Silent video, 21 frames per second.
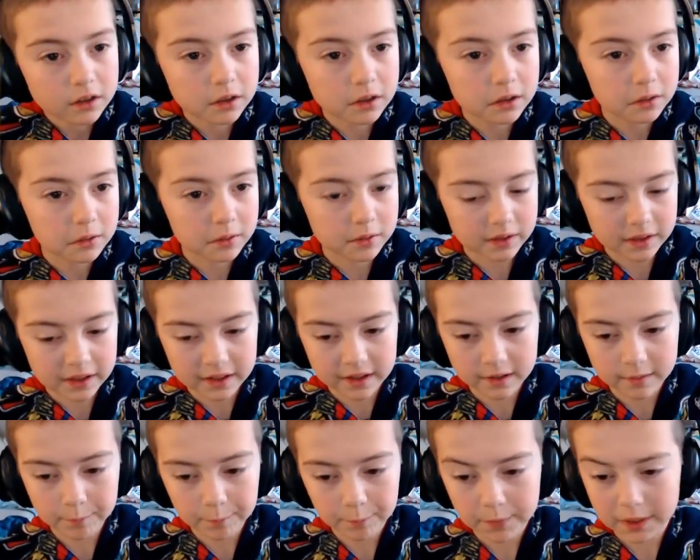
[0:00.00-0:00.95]
All the
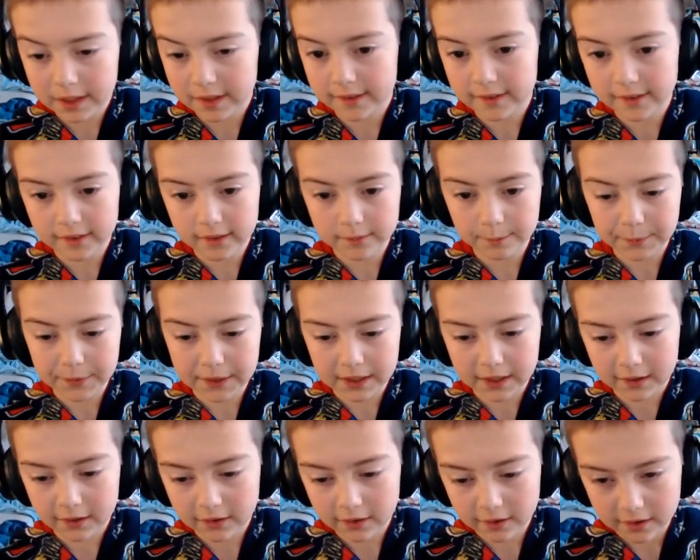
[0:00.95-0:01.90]
hidden bosses
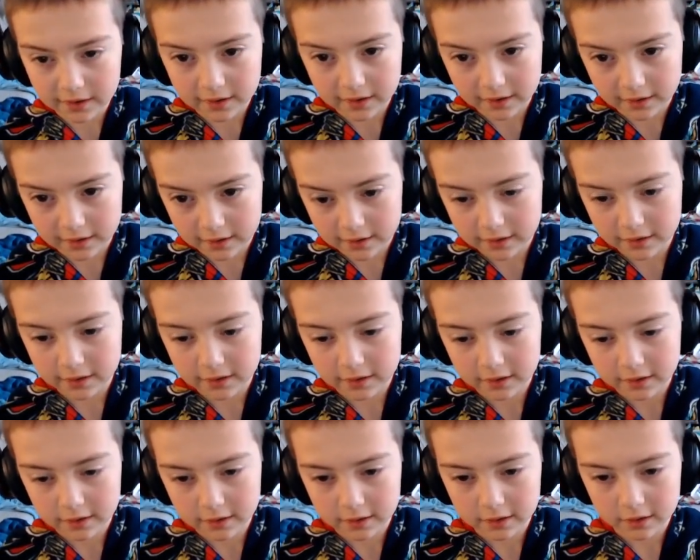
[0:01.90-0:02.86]
managed to
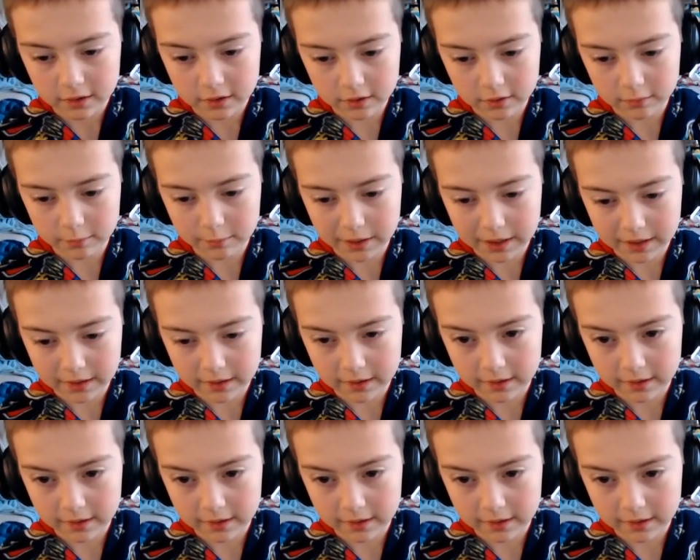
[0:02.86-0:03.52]
go by.